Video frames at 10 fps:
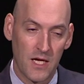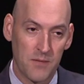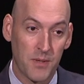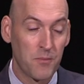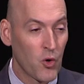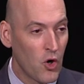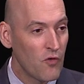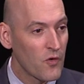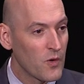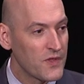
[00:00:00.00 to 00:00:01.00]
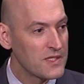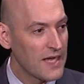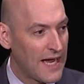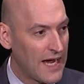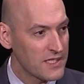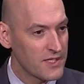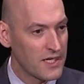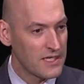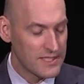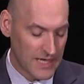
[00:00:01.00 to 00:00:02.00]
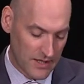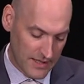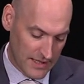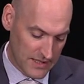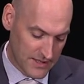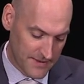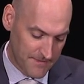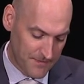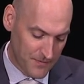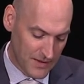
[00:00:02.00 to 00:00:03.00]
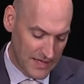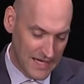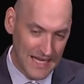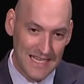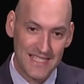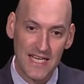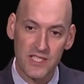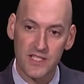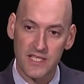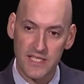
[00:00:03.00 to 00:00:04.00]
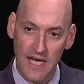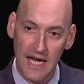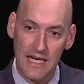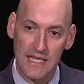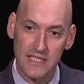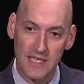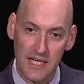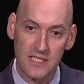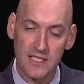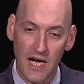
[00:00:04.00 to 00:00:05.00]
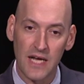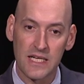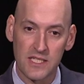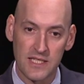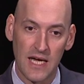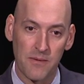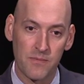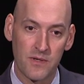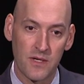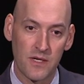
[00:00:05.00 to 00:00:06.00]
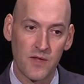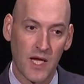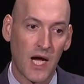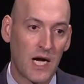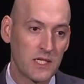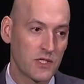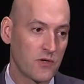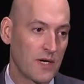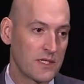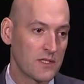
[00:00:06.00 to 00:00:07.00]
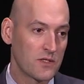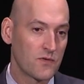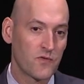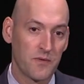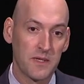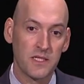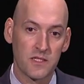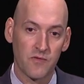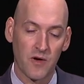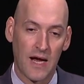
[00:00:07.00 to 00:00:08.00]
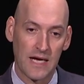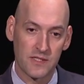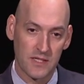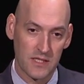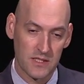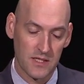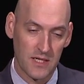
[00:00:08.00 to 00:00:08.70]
But moreover, what this accident is telling us is that society does not accept the consequences from these severe accidents.